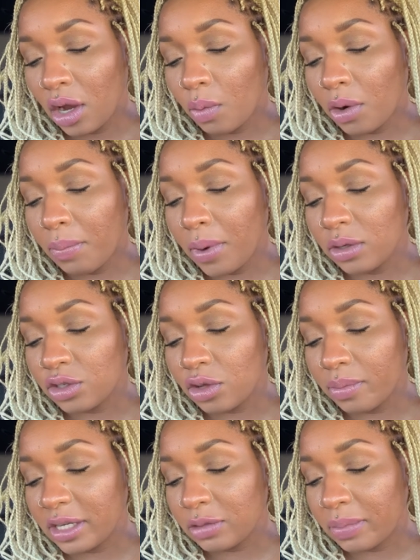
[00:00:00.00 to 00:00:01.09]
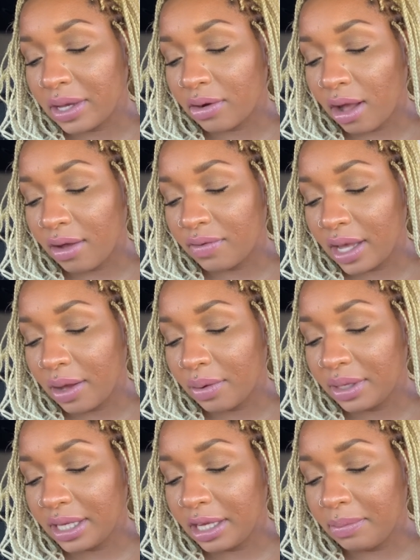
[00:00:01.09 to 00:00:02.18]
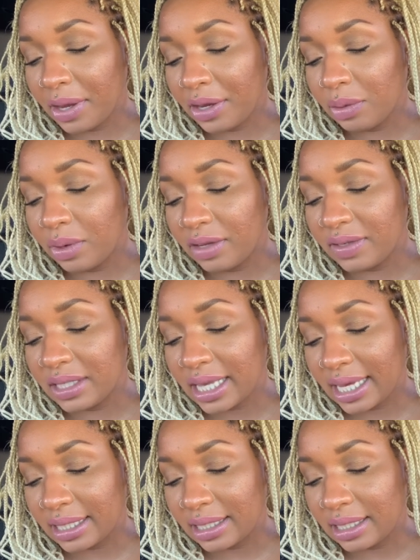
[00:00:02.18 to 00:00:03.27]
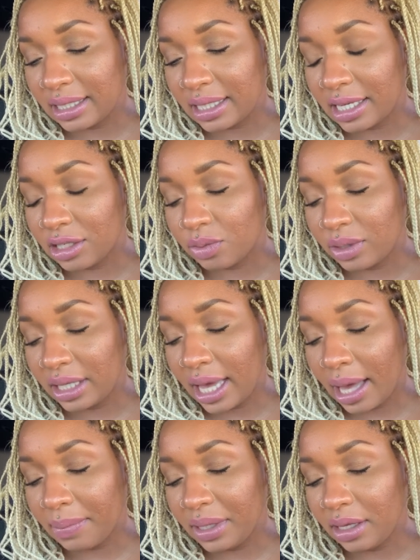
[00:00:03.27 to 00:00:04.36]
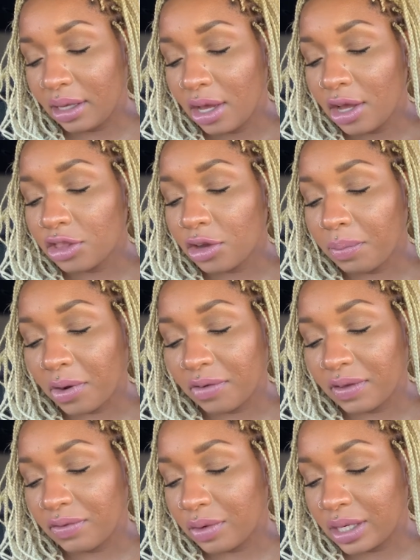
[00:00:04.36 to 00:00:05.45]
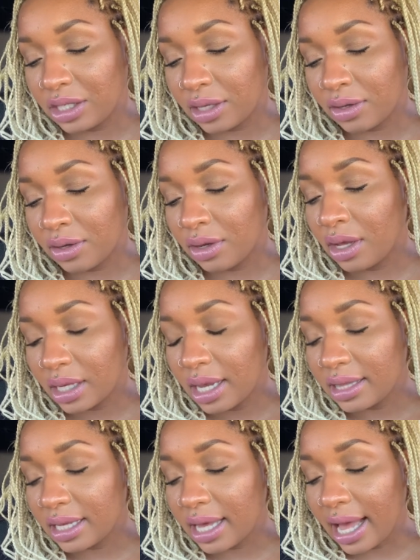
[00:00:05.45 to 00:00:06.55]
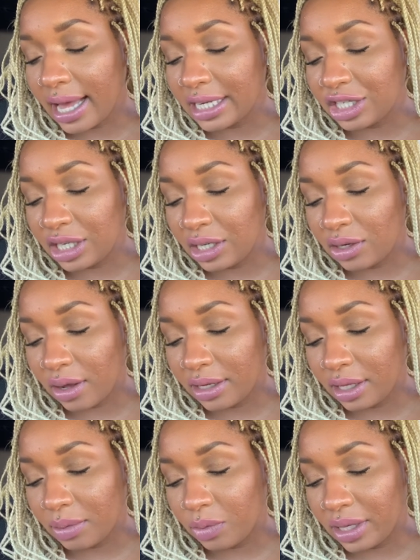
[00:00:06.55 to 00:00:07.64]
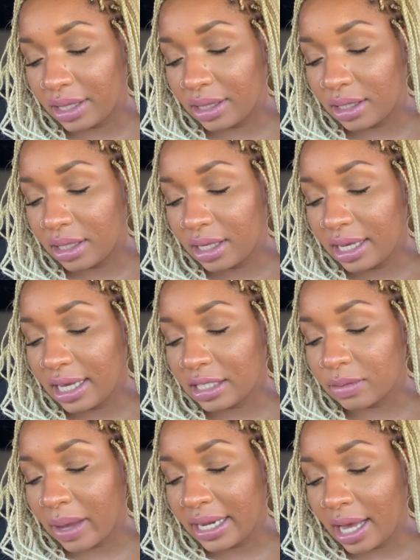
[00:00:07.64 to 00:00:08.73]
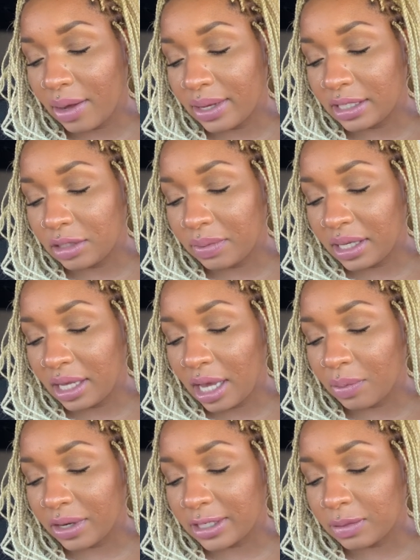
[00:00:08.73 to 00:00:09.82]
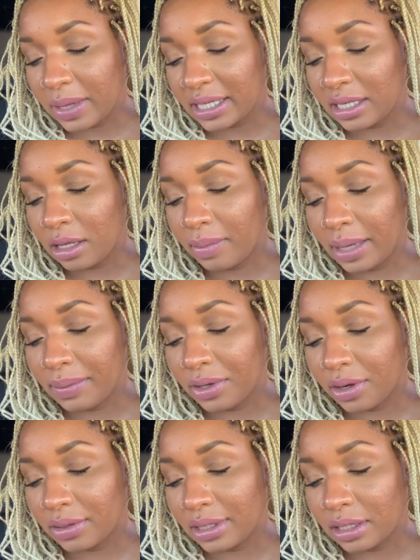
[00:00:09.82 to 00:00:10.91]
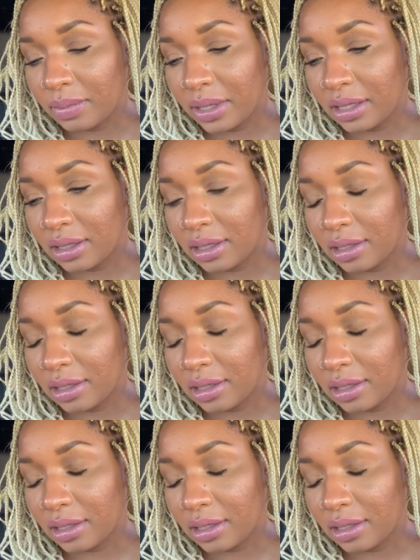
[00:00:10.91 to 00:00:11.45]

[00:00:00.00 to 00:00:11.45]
We're both so much better off now. He married one of his exes and is really happy. They're perfect for each other. The guy I cheated on him with is my now husband and we're expecting a baby girl this month.